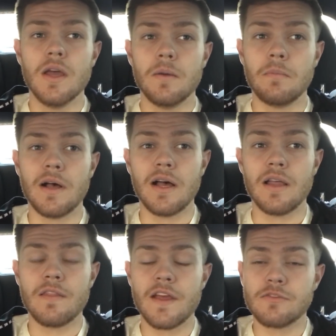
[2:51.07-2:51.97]
But
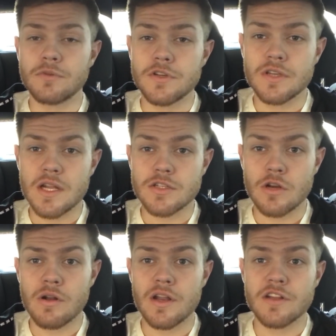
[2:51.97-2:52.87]
that's when you kind of start
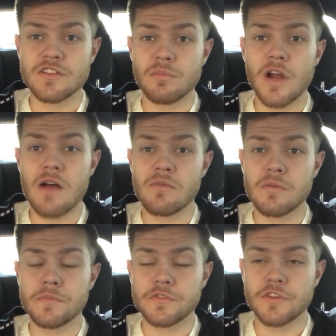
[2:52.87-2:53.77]
running into some
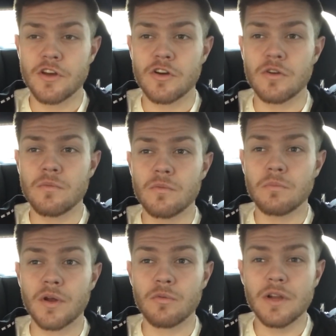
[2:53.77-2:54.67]
problems. So,
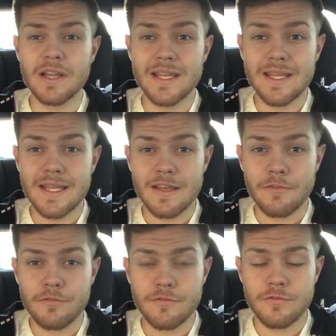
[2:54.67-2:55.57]
but really,
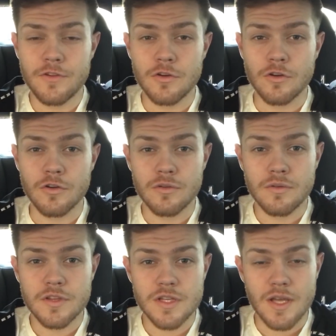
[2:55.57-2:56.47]
if your
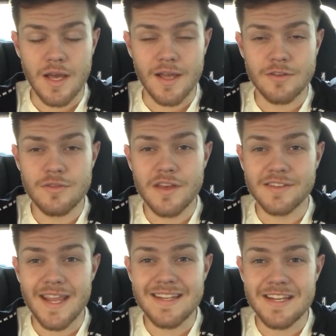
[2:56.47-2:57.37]

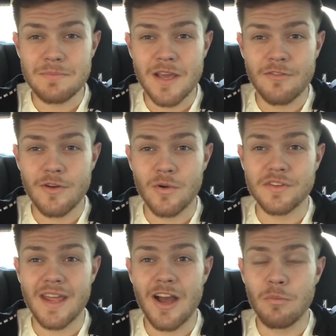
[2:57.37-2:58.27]
2018 manifold is
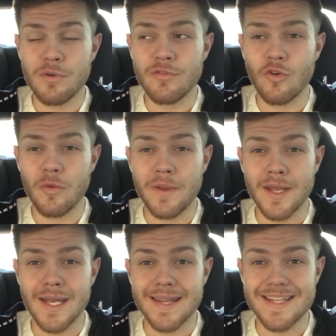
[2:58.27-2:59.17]

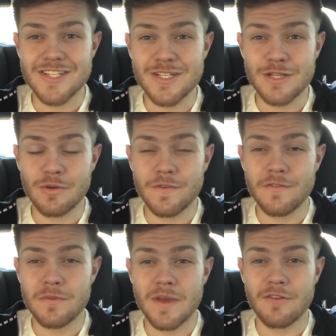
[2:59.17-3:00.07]
outperforming the
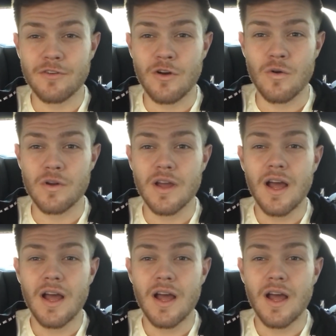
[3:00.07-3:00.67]
GT350 manifold